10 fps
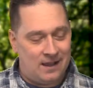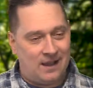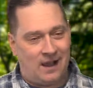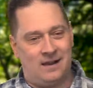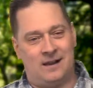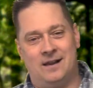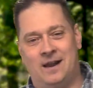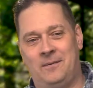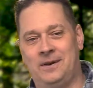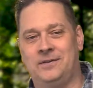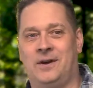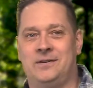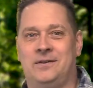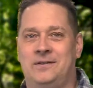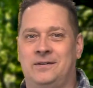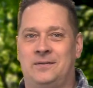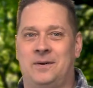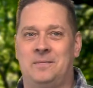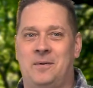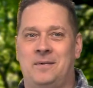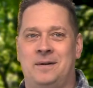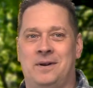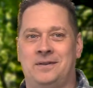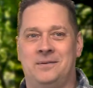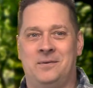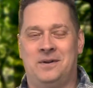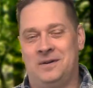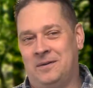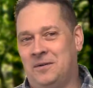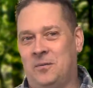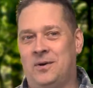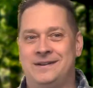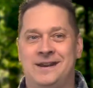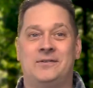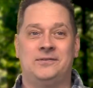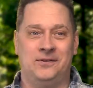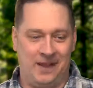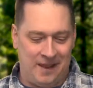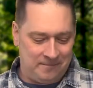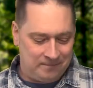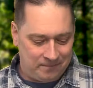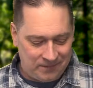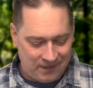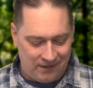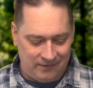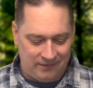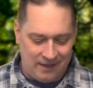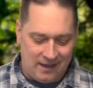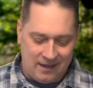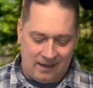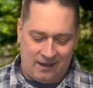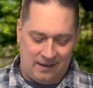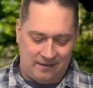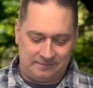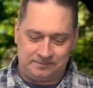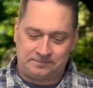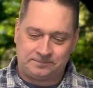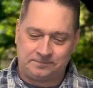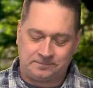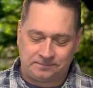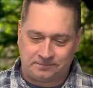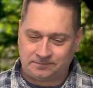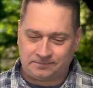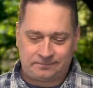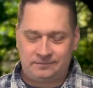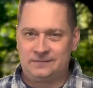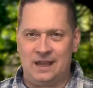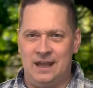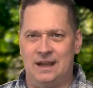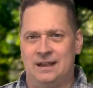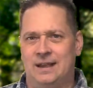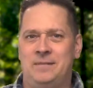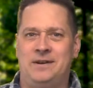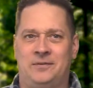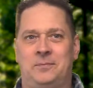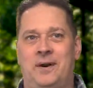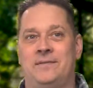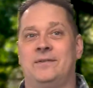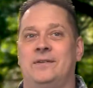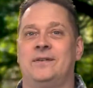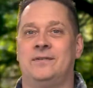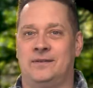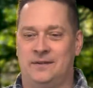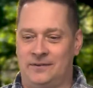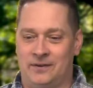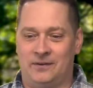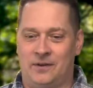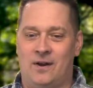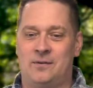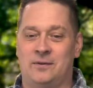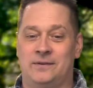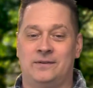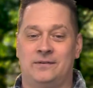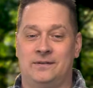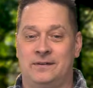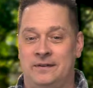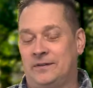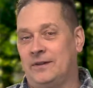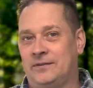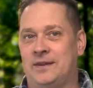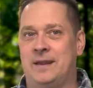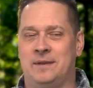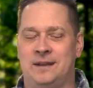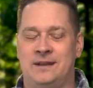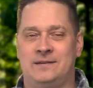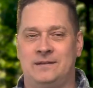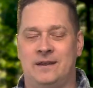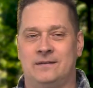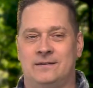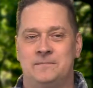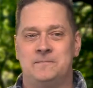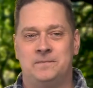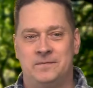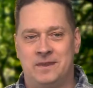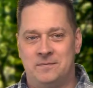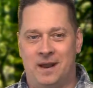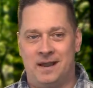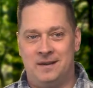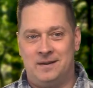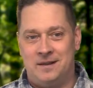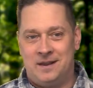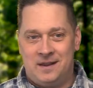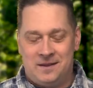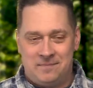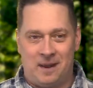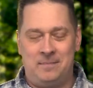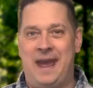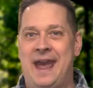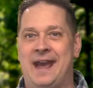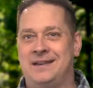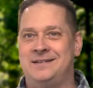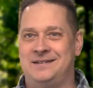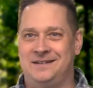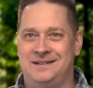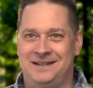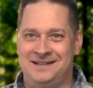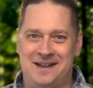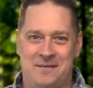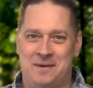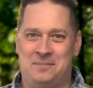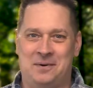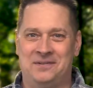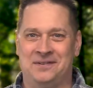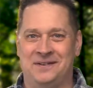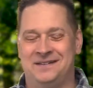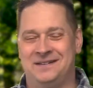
I, I want to talk to you just for a moment about the, uh, the word yesterday, because uh, and let me just preface this, this little talk with this, this little statement. It says, my, my past is not my prison.